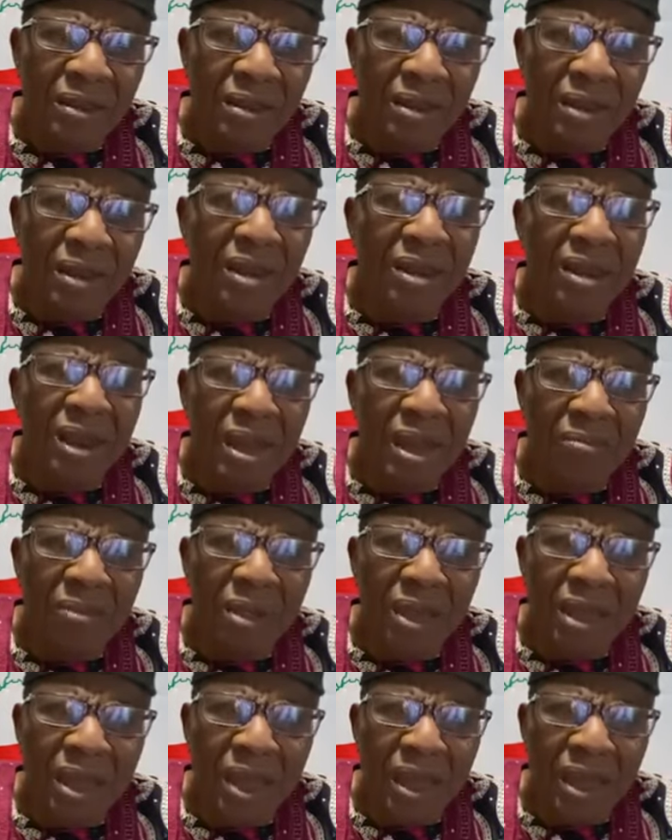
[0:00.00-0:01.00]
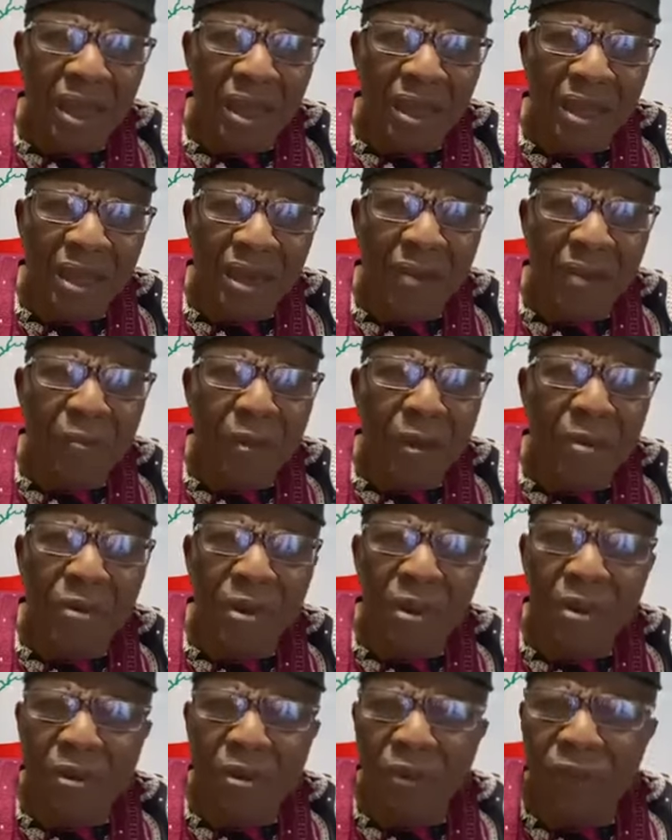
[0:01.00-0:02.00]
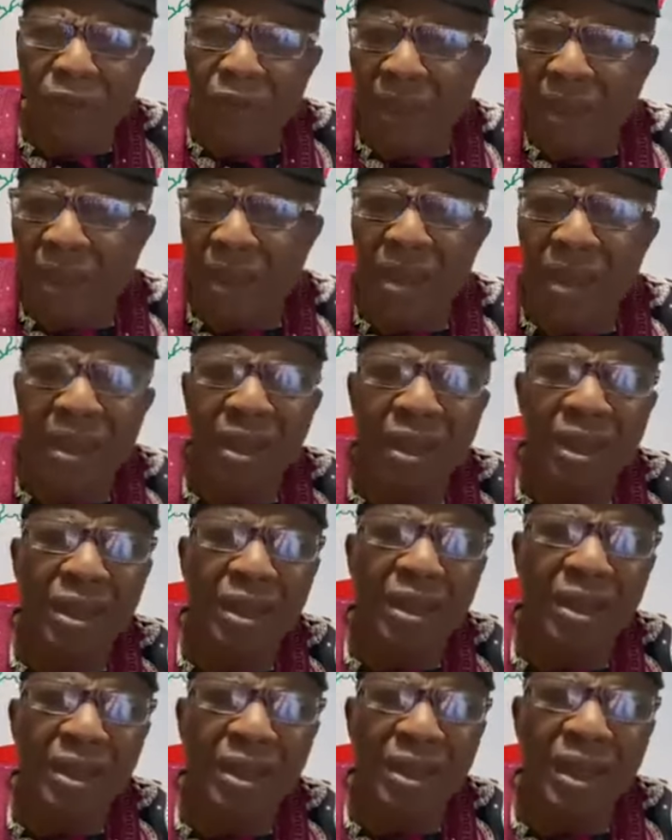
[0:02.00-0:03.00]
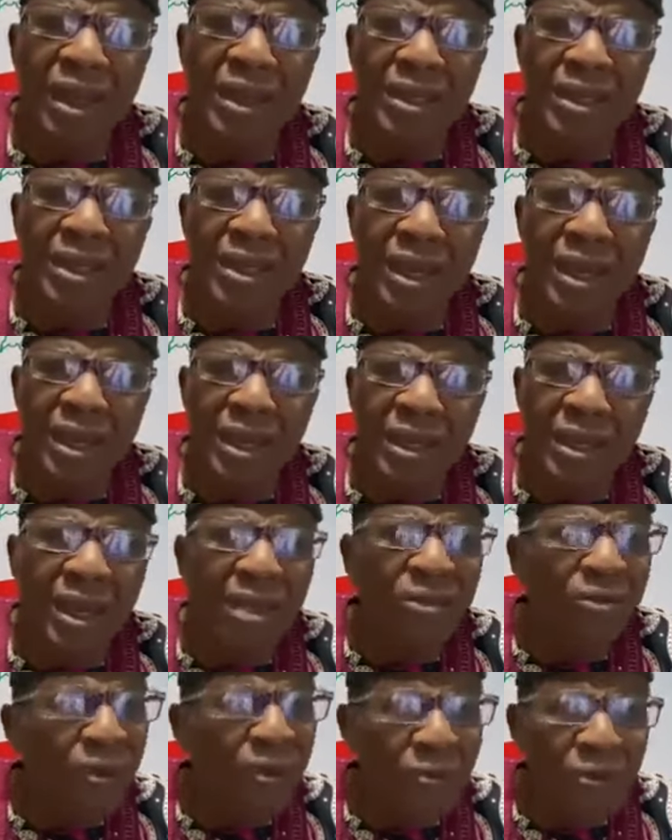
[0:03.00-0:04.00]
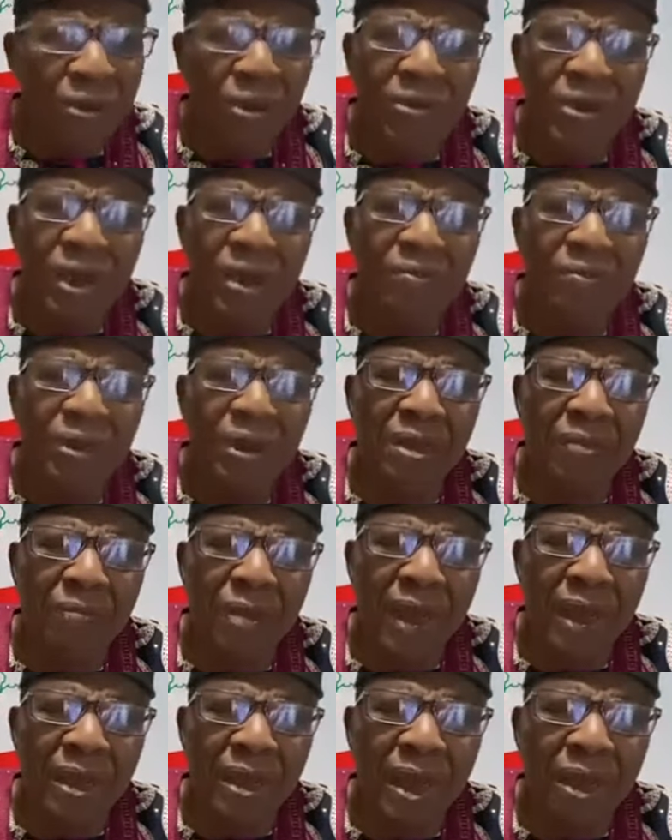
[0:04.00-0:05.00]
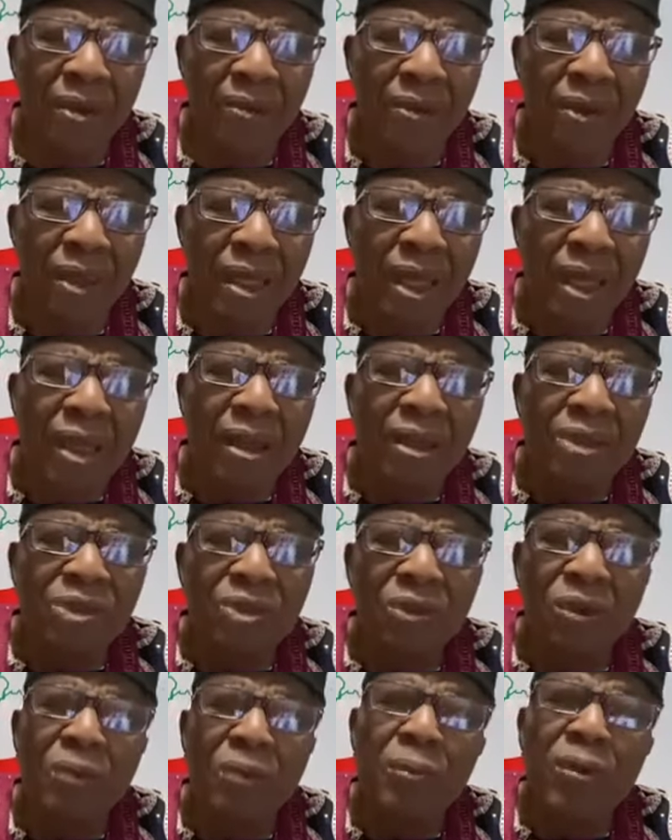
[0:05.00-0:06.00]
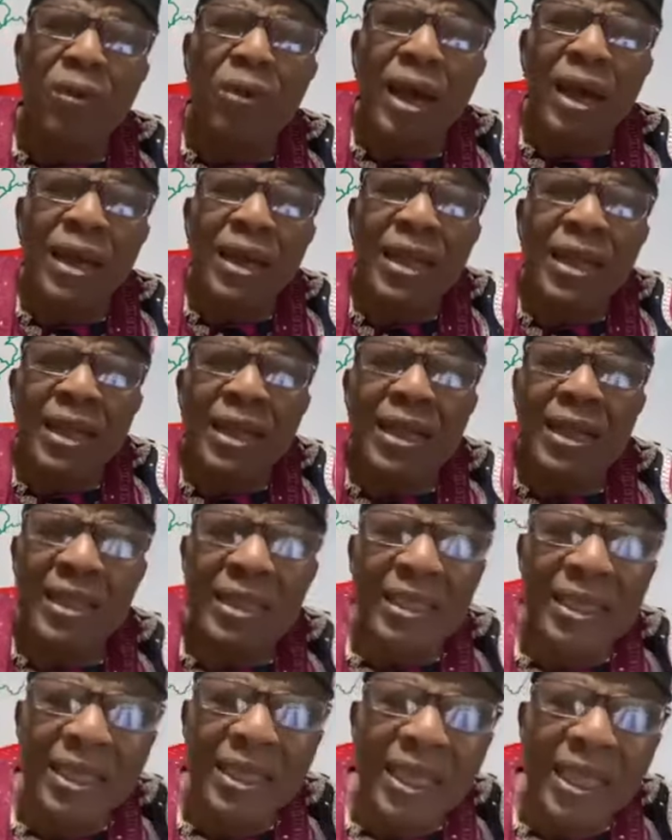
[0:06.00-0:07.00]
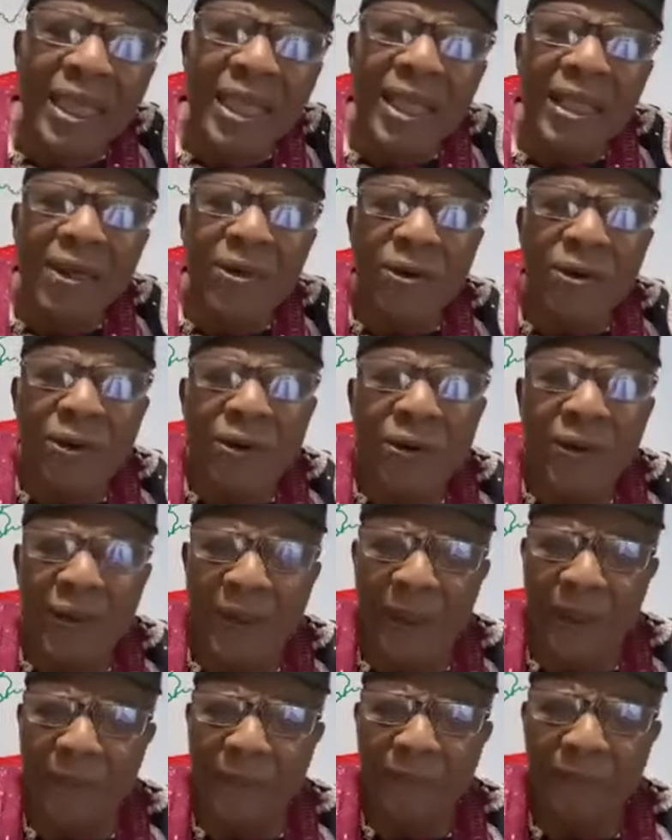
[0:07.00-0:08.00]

Islamic Republic of Nigeria. That's what we should have been by now. So Buhari is in a hurry